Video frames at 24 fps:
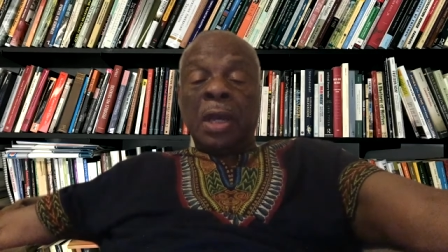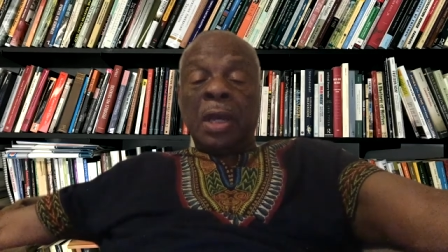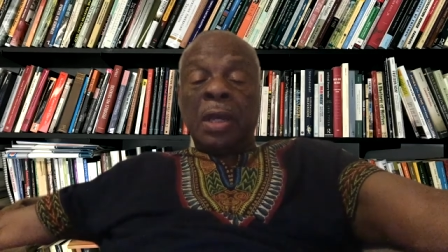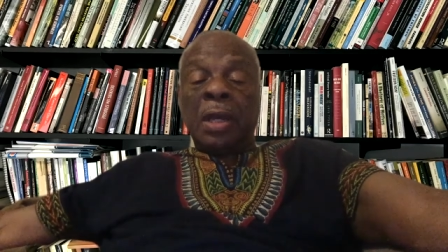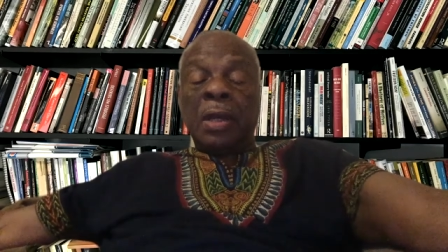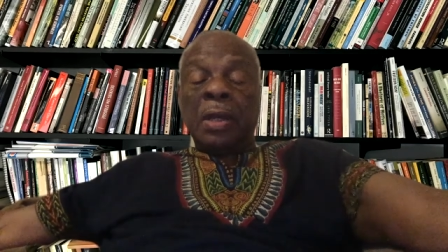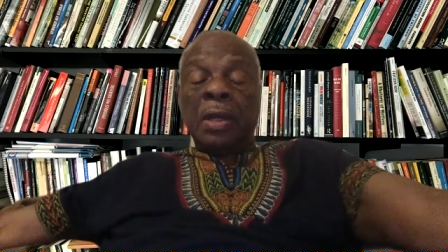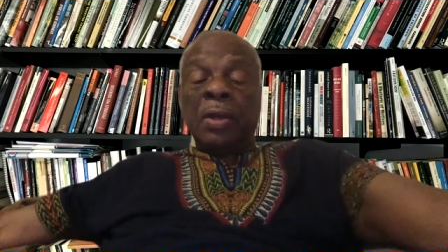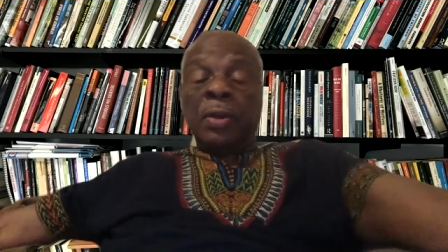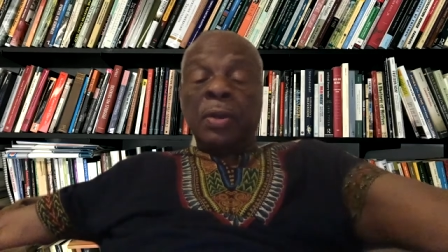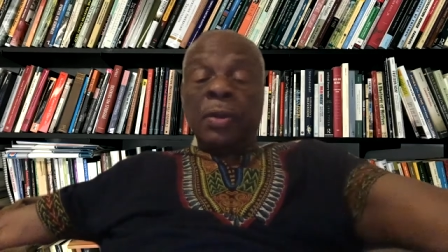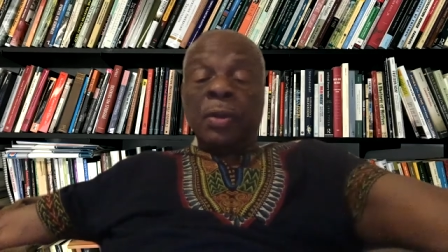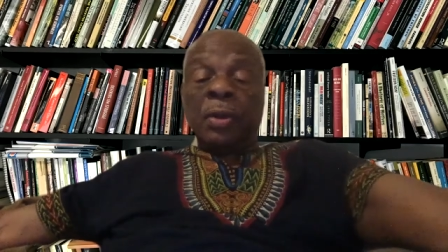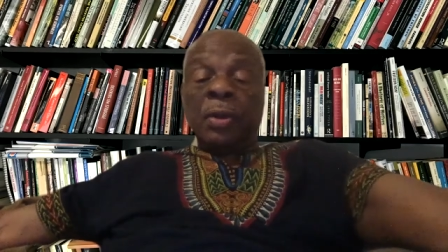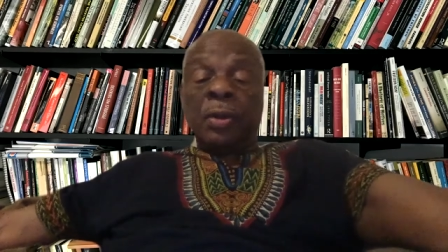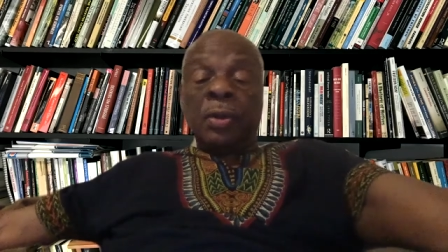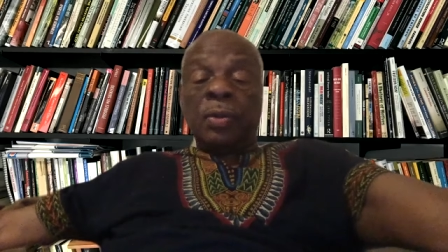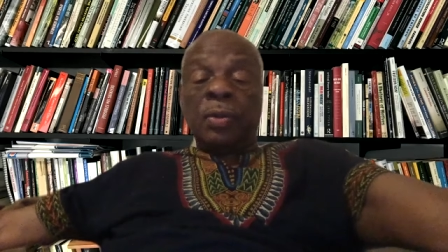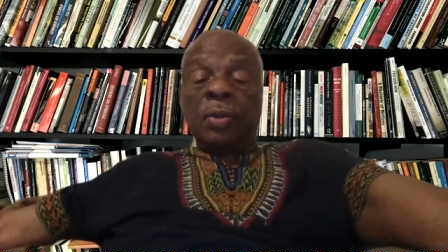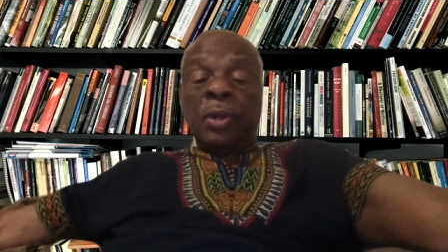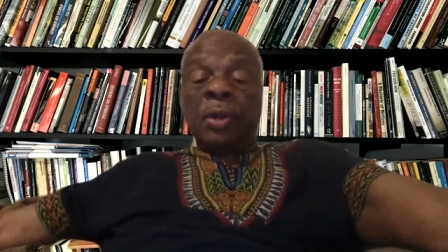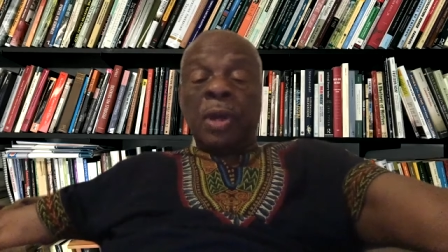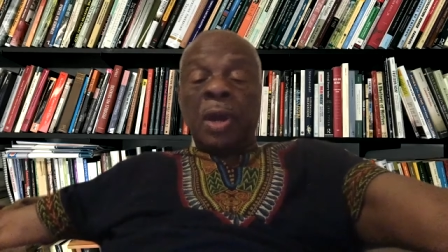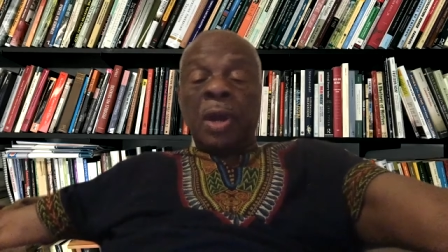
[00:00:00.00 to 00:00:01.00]

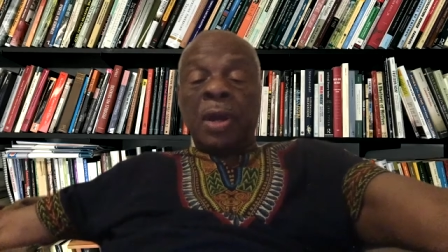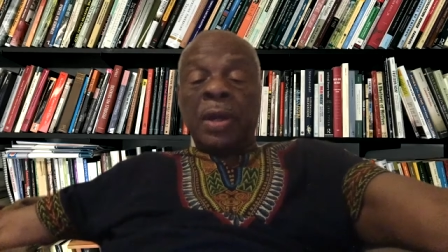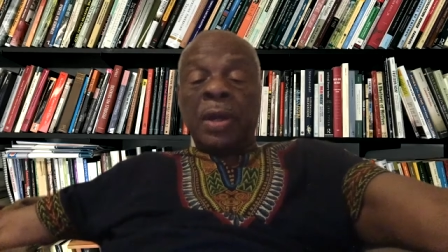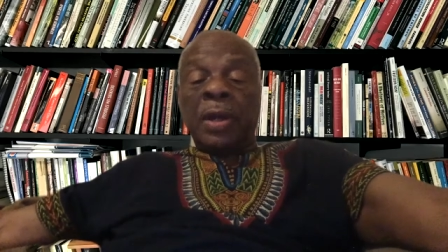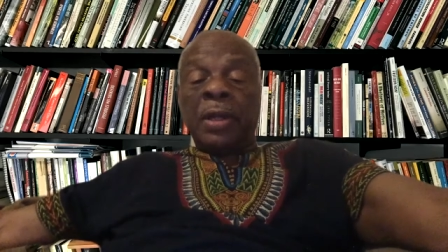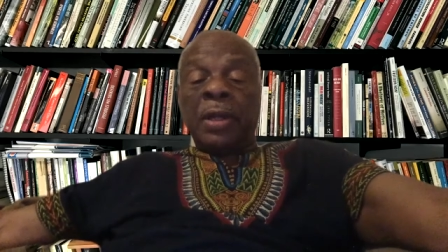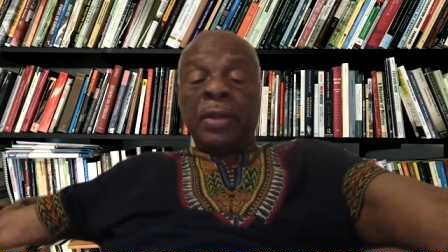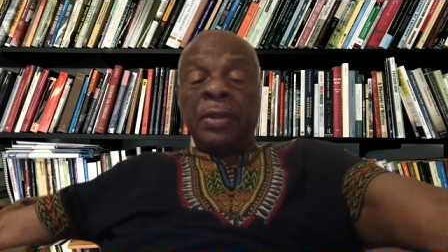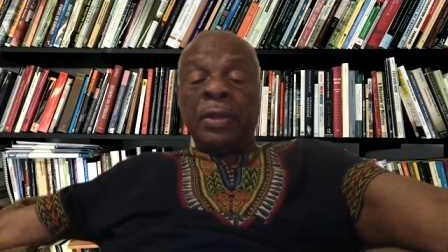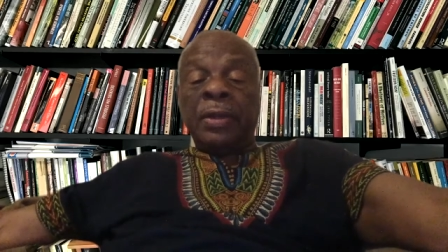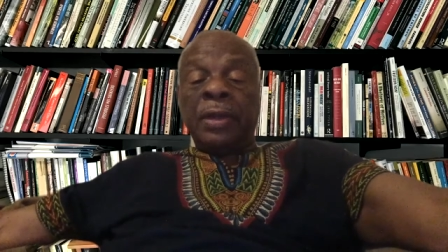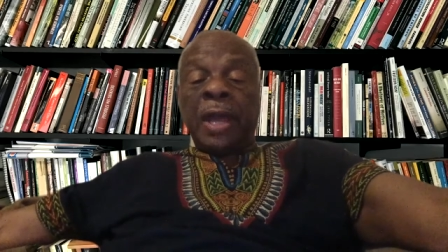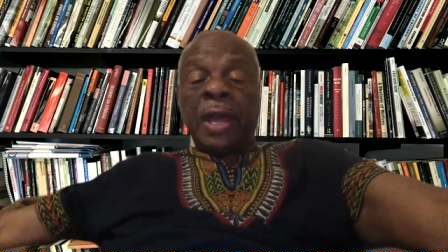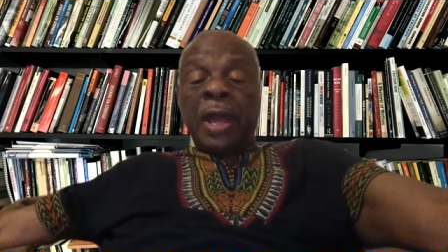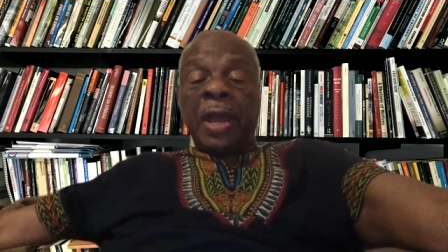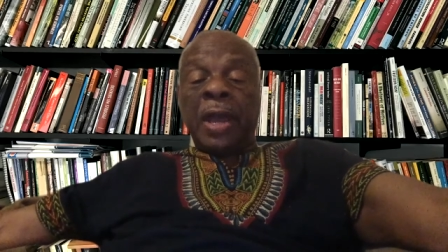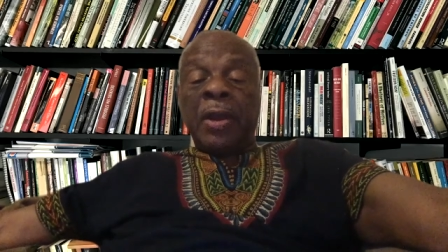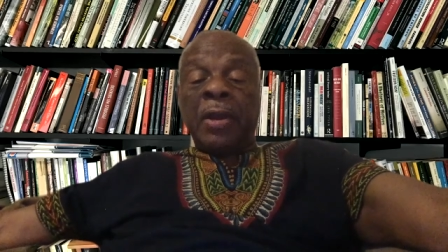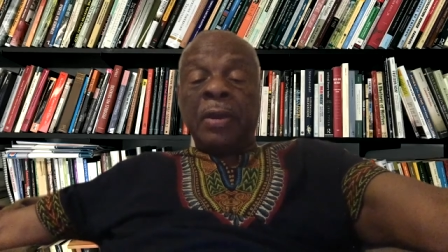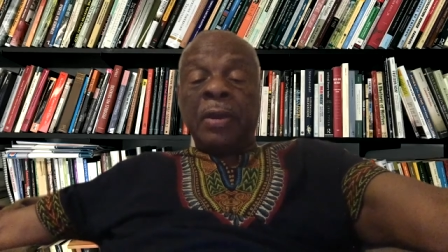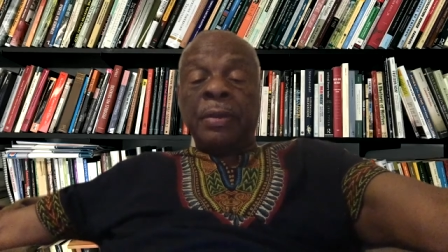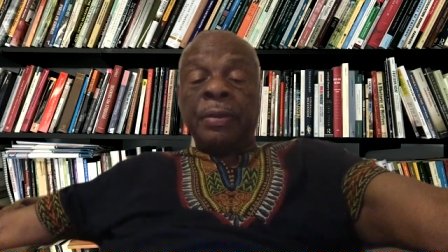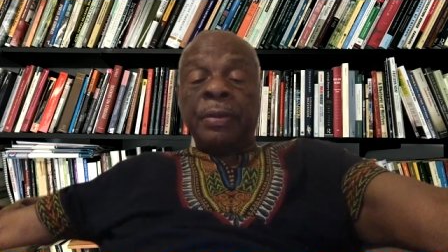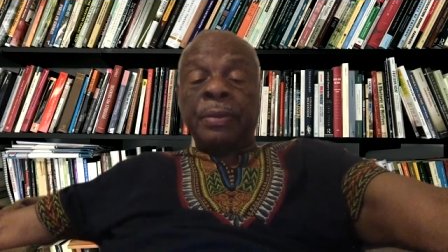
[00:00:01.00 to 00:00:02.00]
regarding the Arab
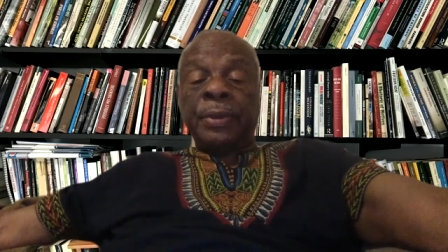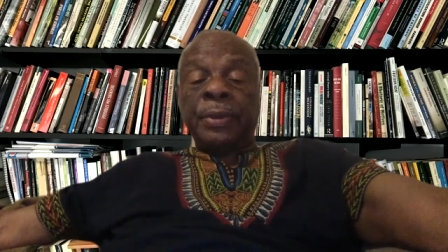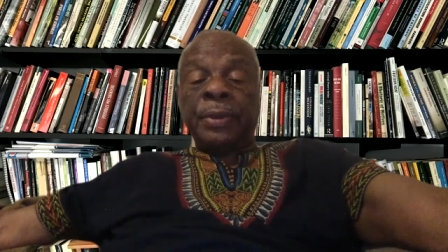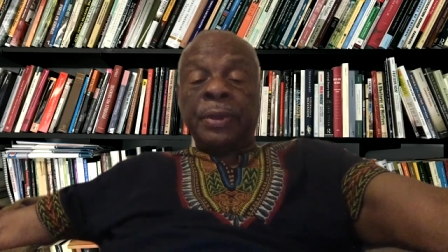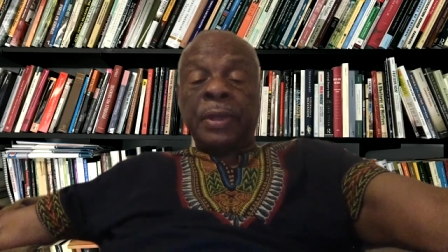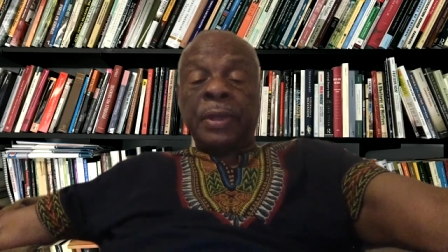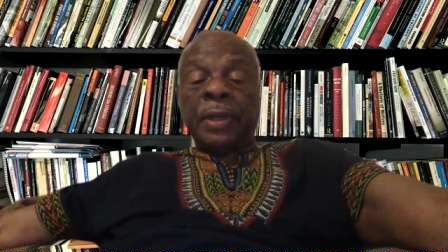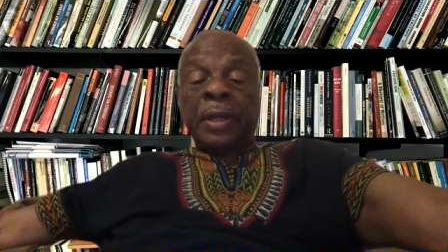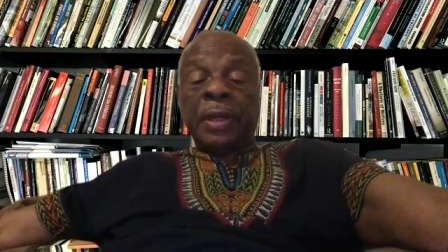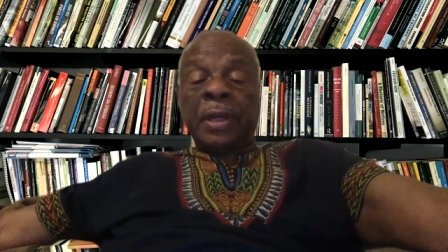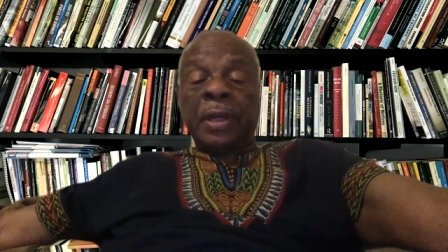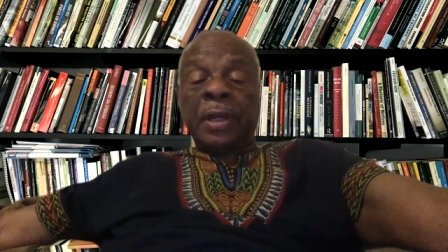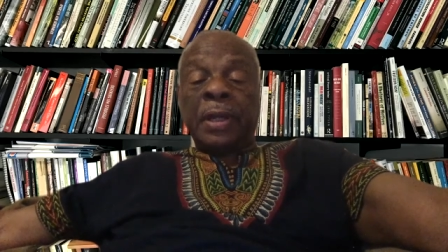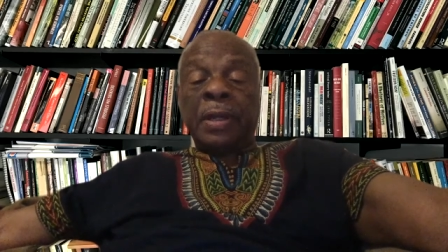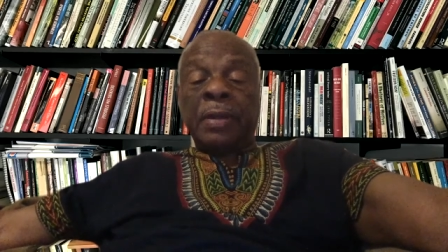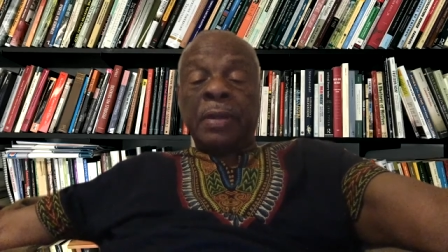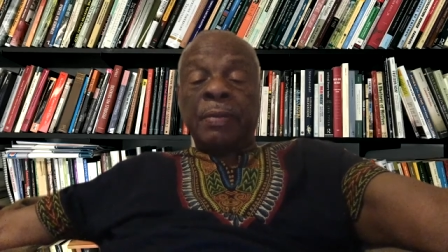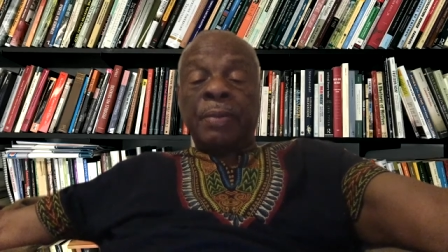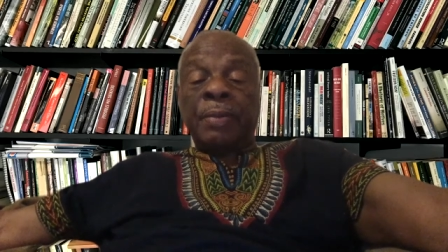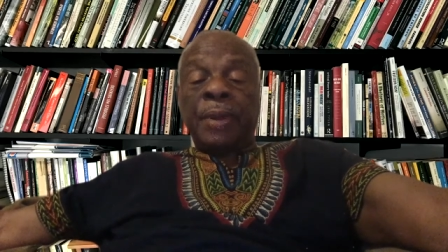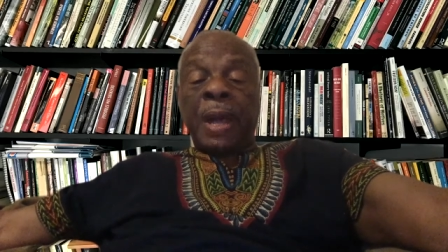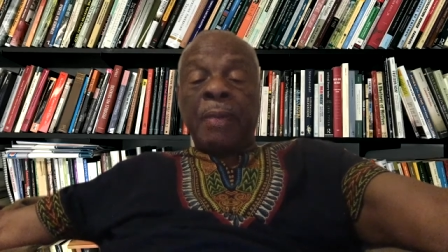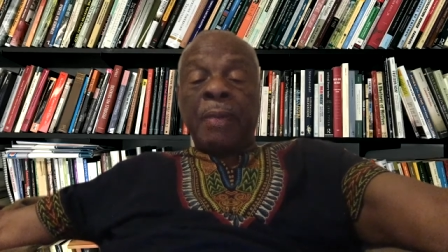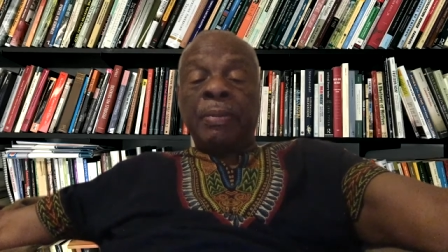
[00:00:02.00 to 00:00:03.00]

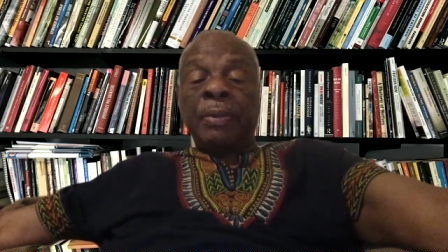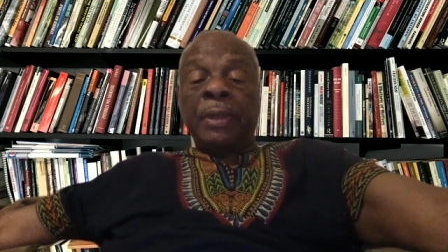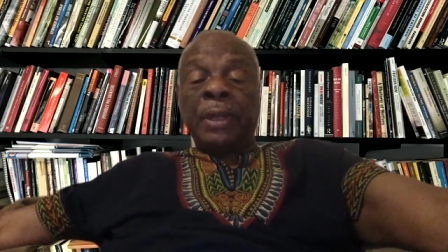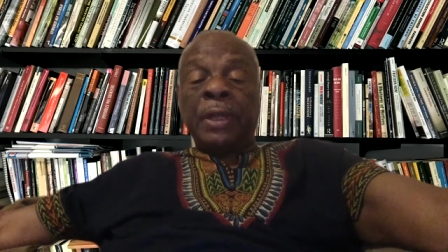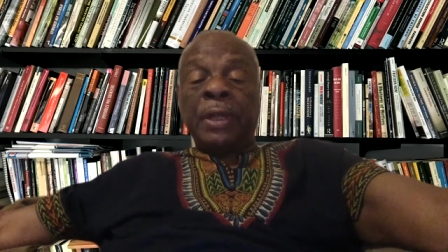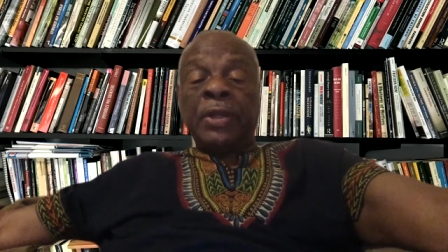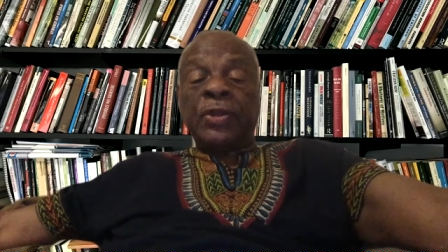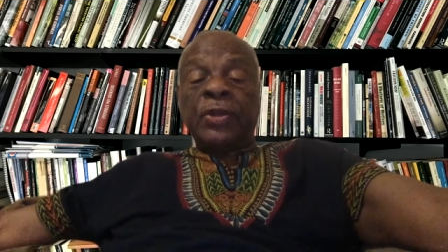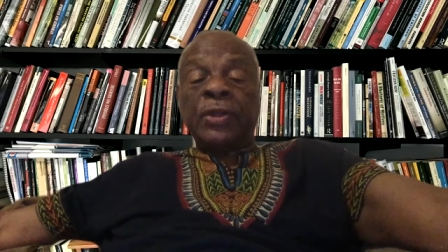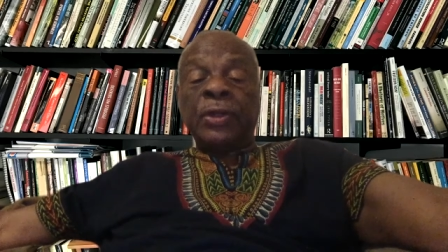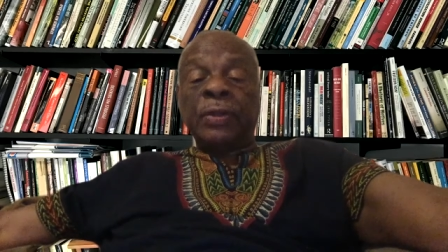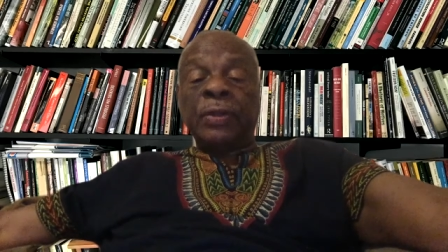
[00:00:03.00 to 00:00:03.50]
population